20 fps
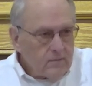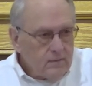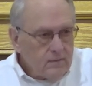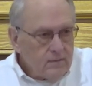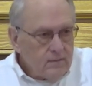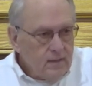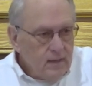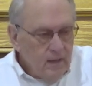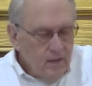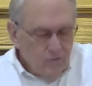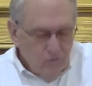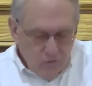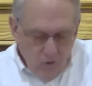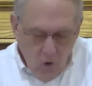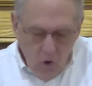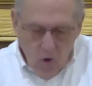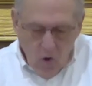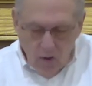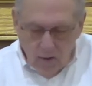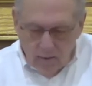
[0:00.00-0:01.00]
It's
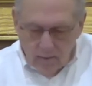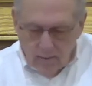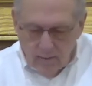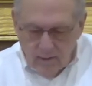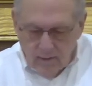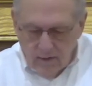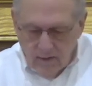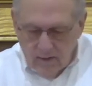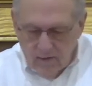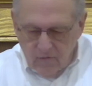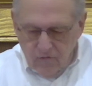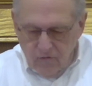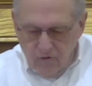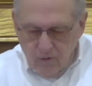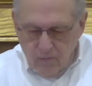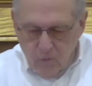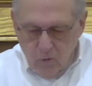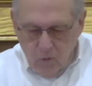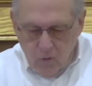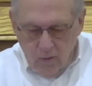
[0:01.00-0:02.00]
gone. It is no
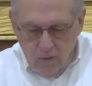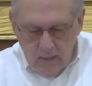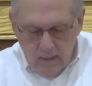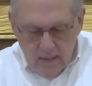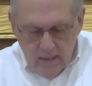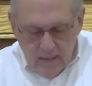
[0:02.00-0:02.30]
more